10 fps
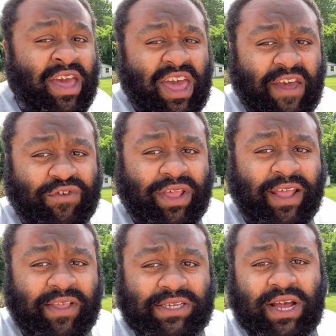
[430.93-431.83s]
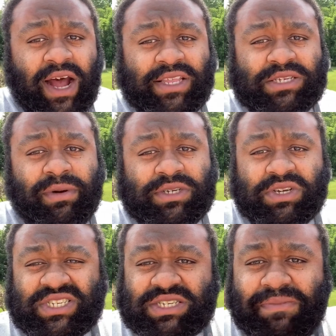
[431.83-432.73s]
If you like these contests, make sure
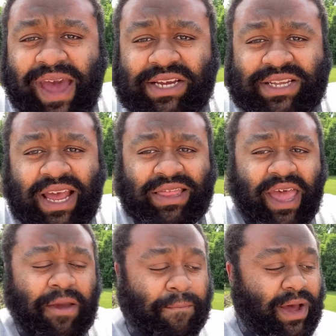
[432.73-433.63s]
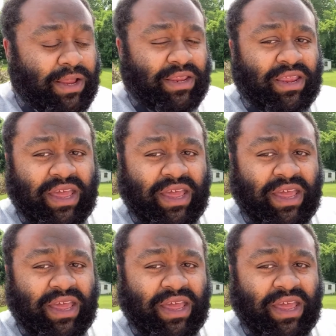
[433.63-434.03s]
you smash that like button